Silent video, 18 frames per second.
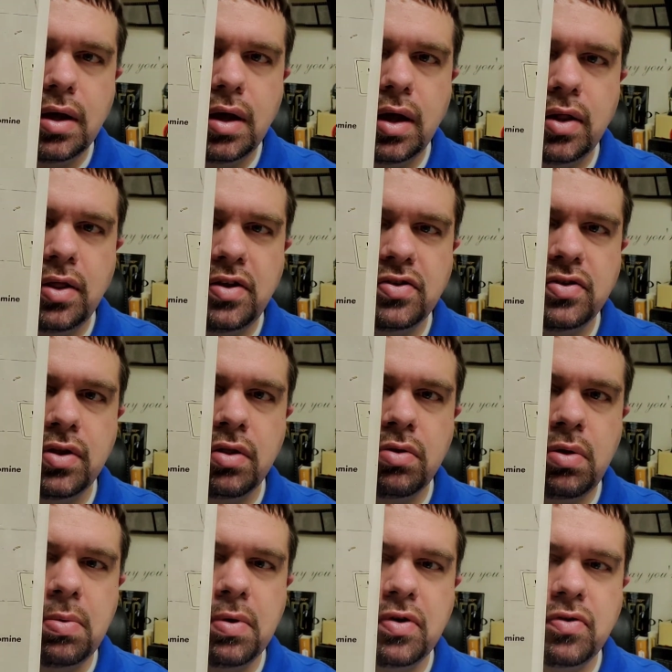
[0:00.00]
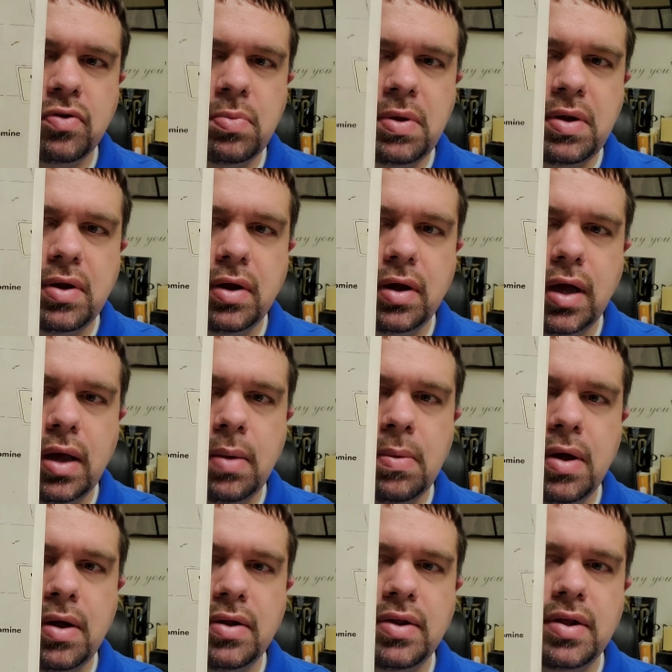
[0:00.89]
These are the 3 books we'll be talking
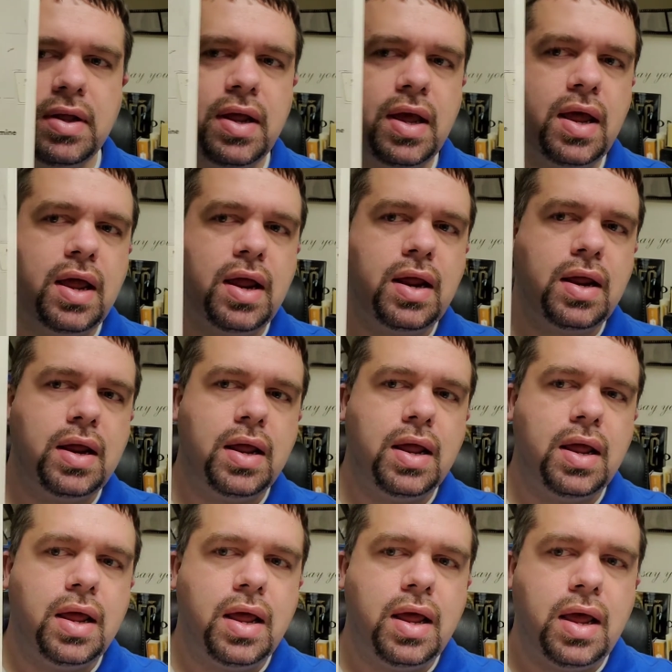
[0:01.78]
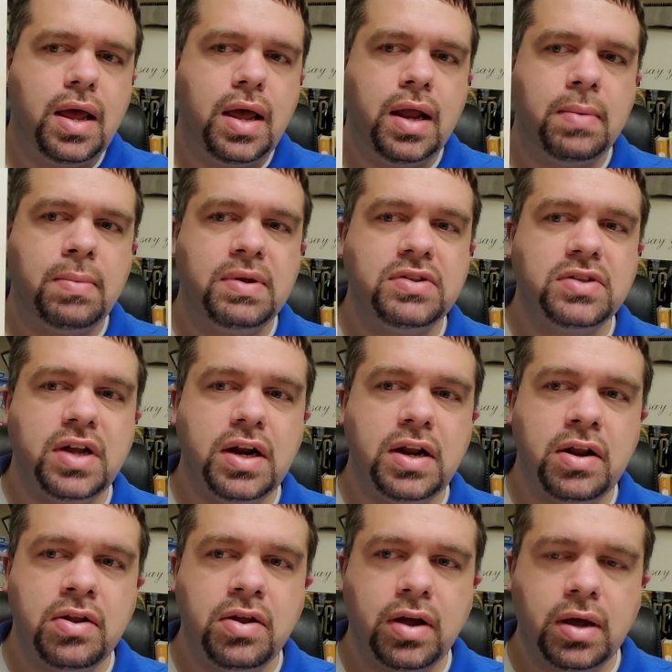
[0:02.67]
about today. And I'm excited
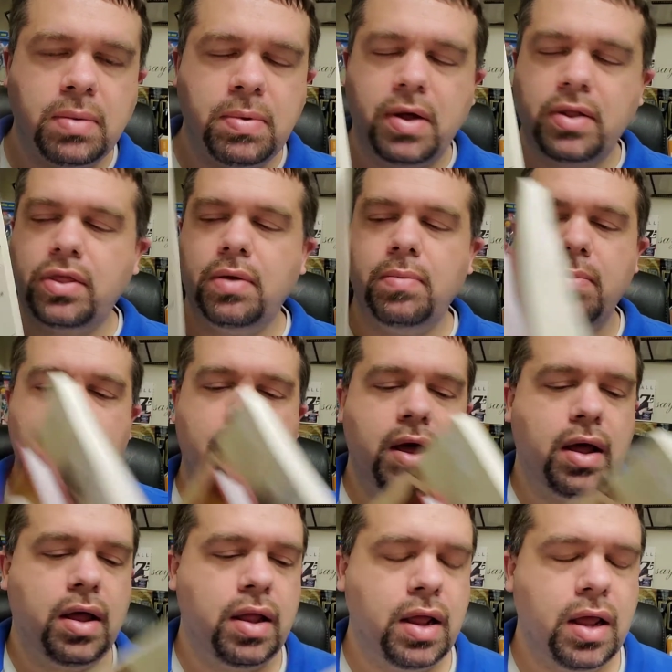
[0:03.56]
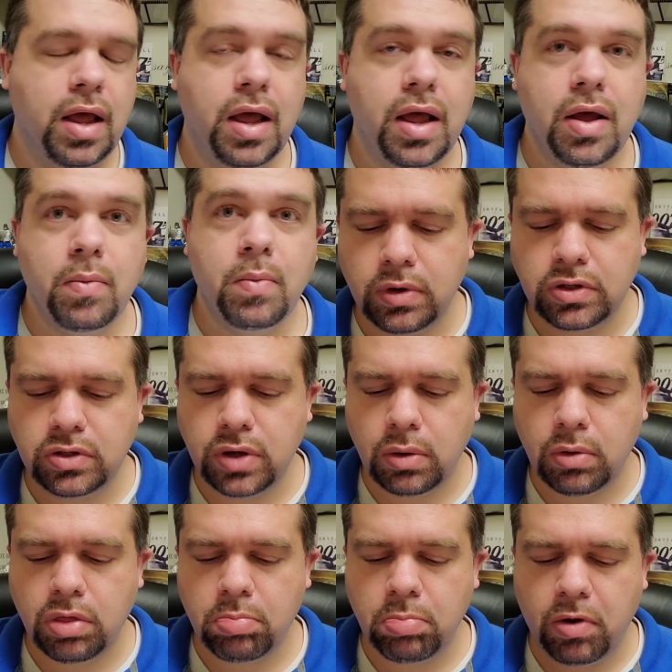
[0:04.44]
to talk about them. We start
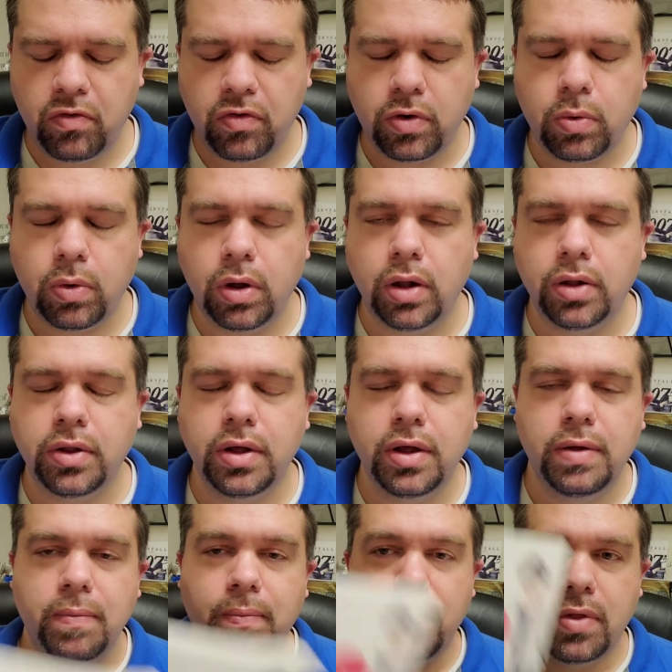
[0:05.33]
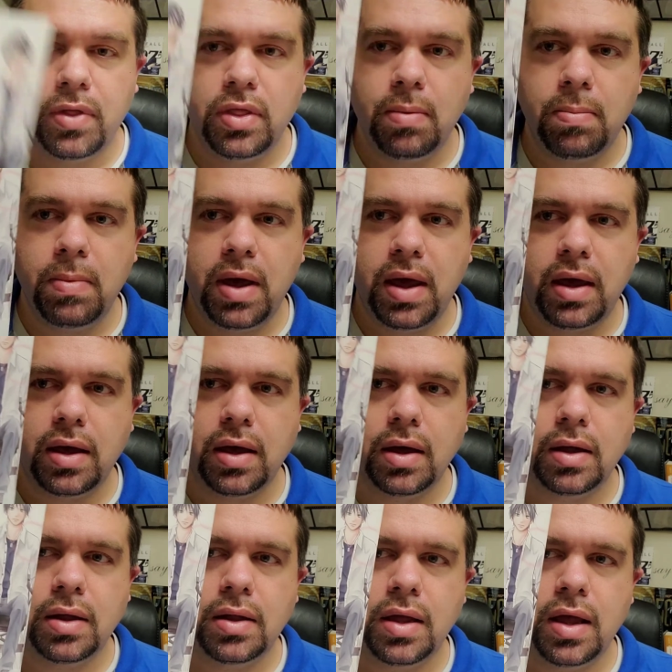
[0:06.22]
with The Perfect World, the
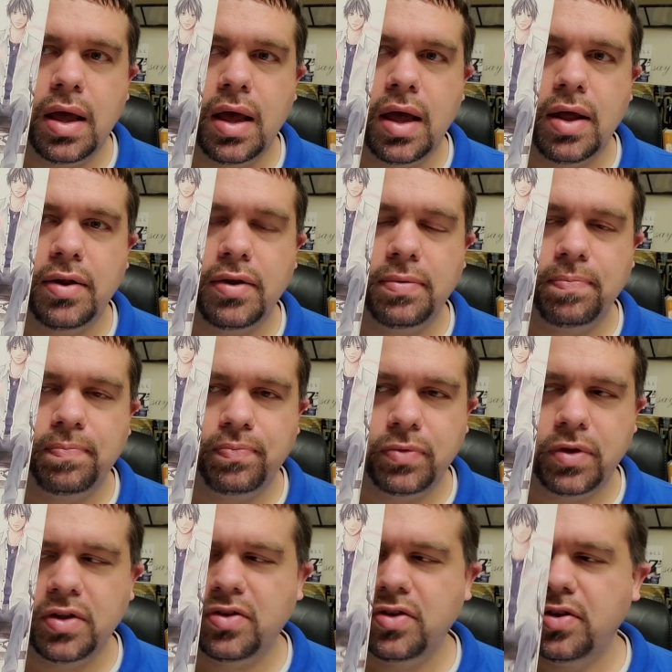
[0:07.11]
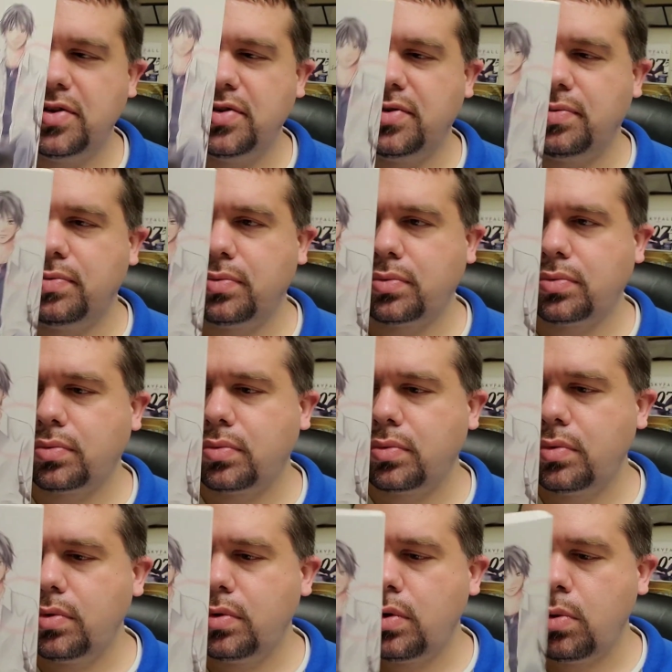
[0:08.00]
manga. And this is
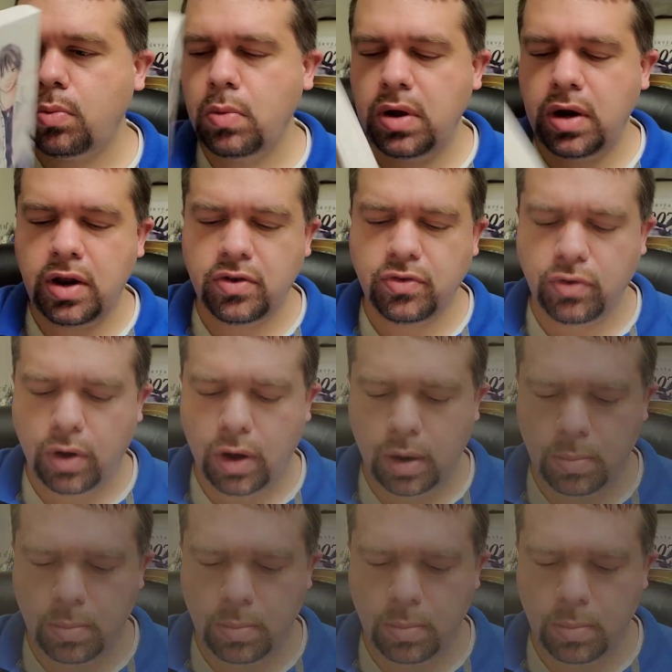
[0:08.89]
written and drawn